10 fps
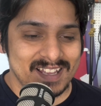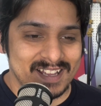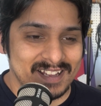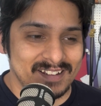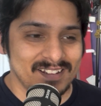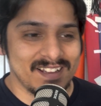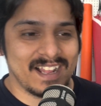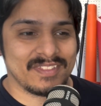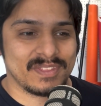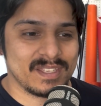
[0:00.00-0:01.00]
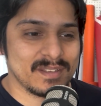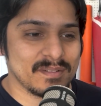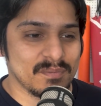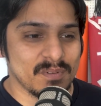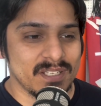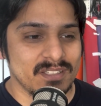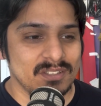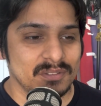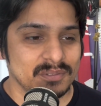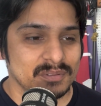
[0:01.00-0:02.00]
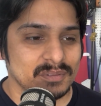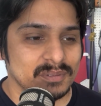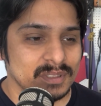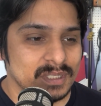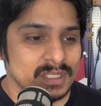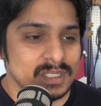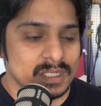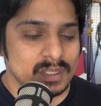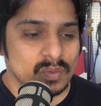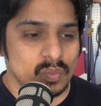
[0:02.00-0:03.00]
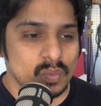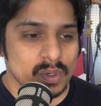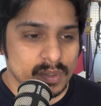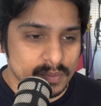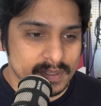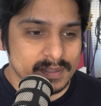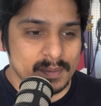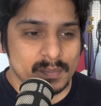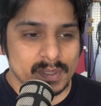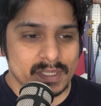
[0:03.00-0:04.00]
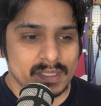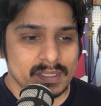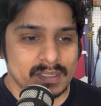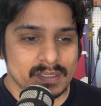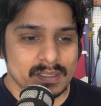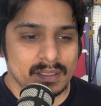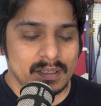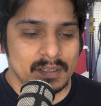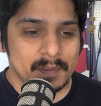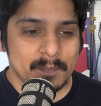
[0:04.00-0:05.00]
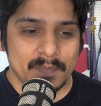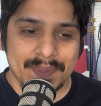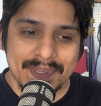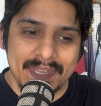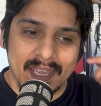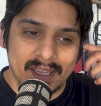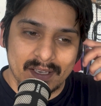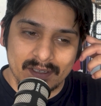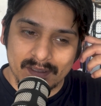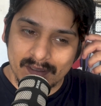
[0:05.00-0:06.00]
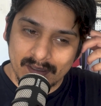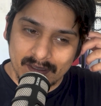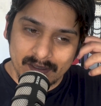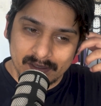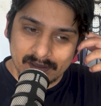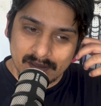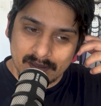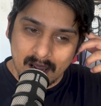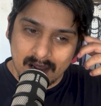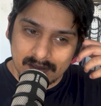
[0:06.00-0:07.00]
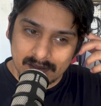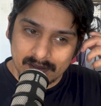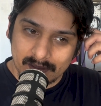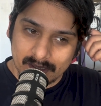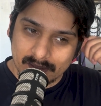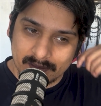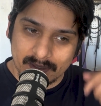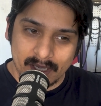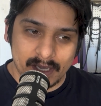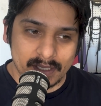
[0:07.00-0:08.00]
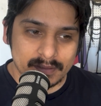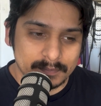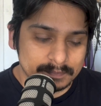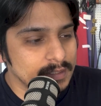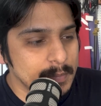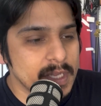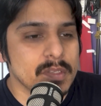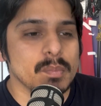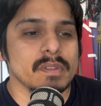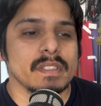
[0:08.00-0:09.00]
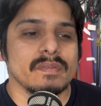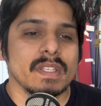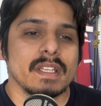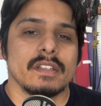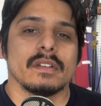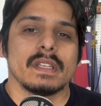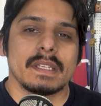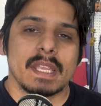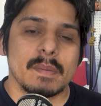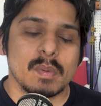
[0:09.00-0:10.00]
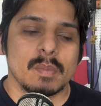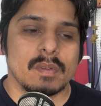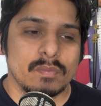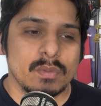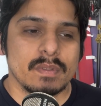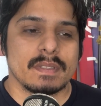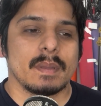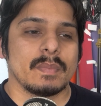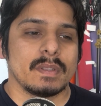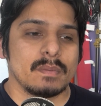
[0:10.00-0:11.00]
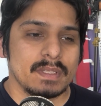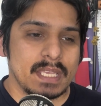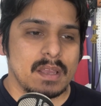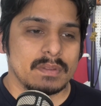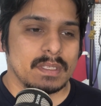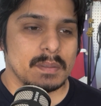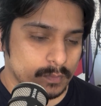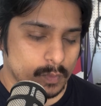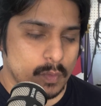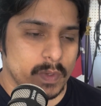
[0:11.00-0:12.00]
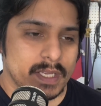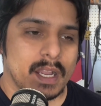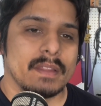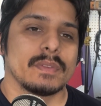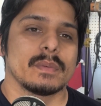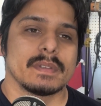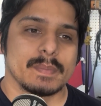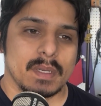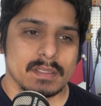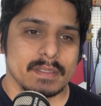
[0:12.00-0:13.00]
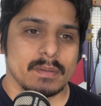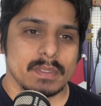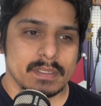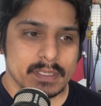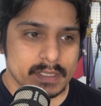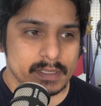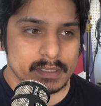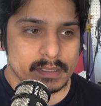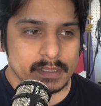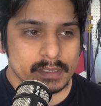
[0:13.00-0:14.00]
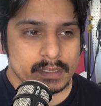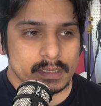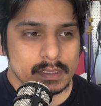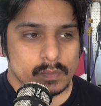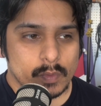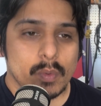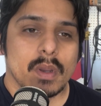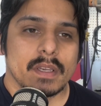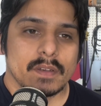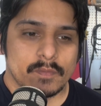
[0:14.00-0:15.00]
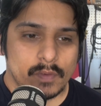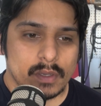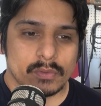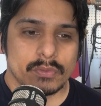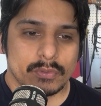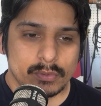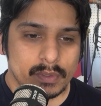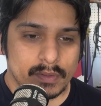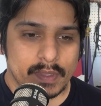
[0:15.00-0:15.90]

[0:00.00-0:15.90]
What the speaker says: I think when you work with somebody that is toxic, that they make you believe that you're incapable of doing something without them. When we got the response that we did, we wanted to follow through on